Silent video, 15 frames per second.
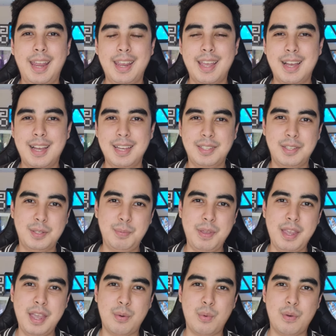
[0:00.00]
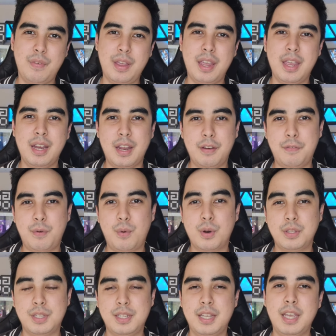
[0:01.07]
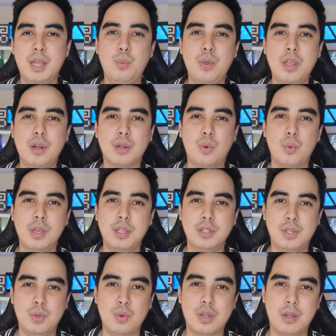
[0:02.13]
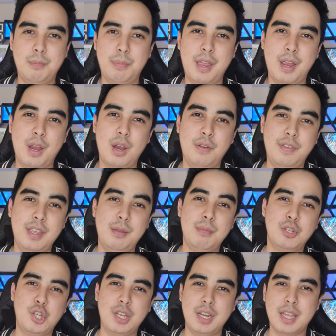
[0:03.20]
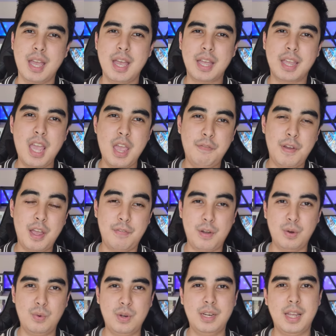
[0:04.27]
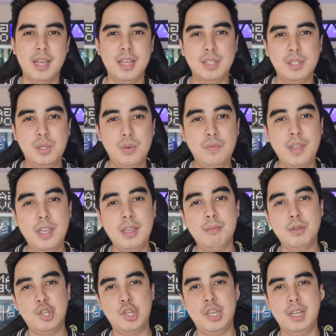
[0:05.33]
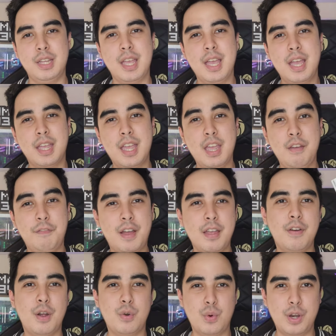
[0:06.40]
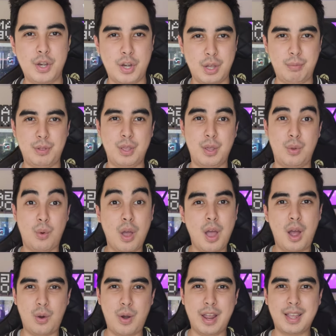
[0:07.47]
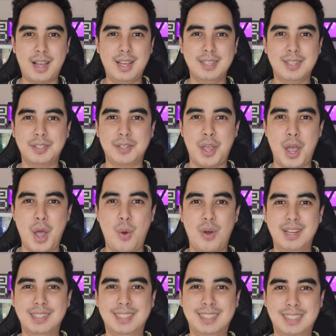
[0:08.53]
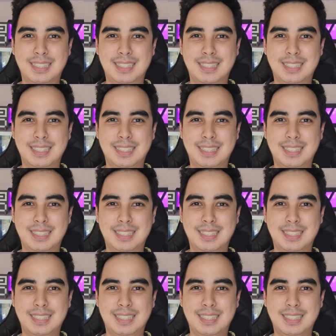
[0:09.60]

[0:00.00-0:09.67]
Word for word: Hey guys, it's me, Eduard Vain, and for today we are going to compare the Machenike K500 to the Machenike K500W. Alright guys, let's go.